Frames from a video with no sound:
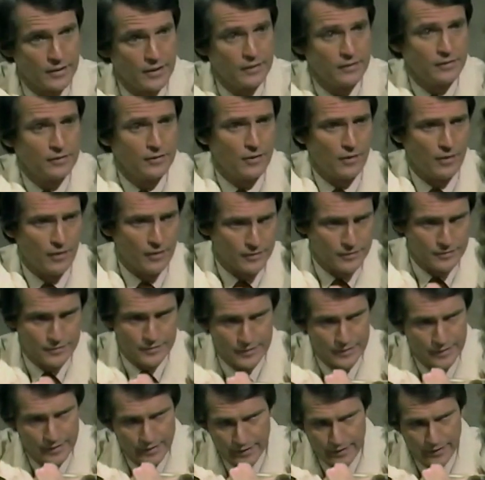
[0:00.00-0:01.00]
in-laws.
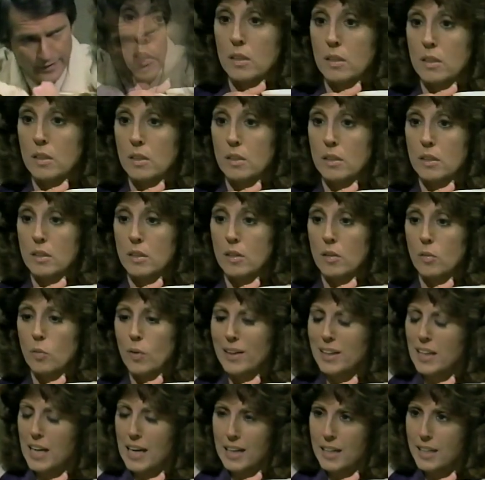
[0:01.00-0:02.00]

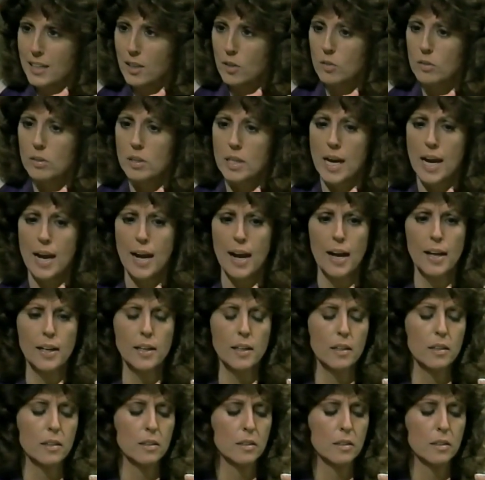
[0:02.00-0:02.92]
Well, I know that.